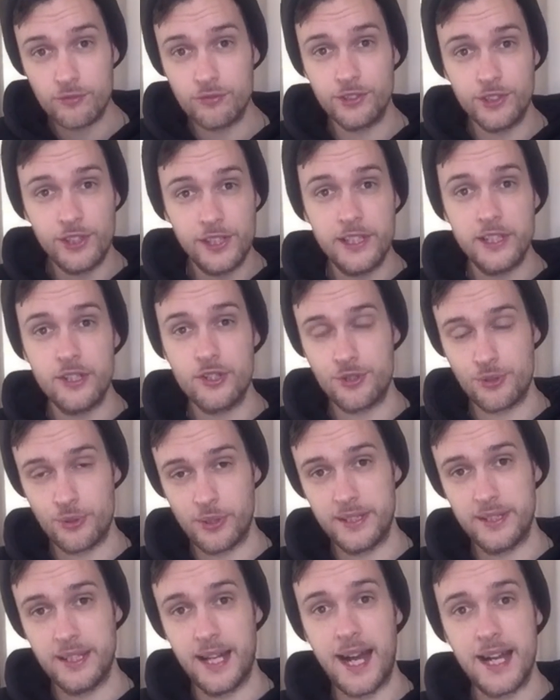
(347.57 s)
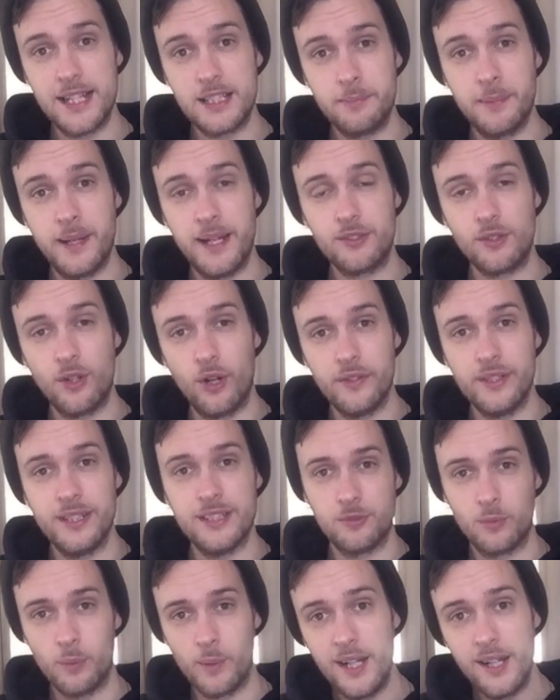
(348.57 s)
Really enjoyed that aspect of it
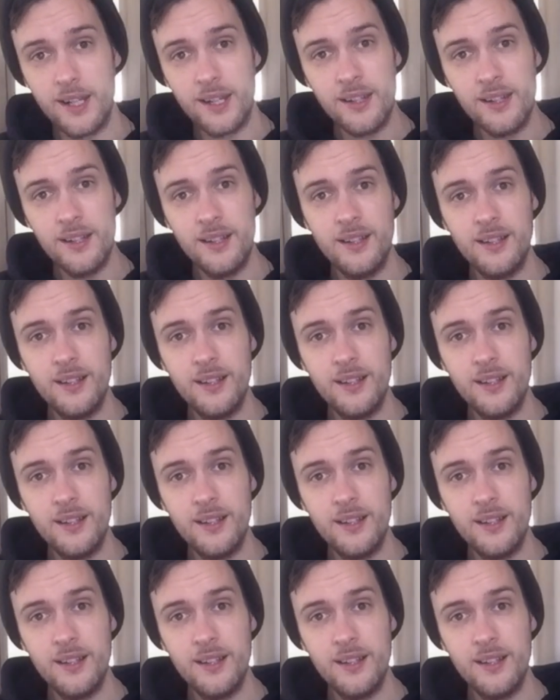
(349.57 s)
as well.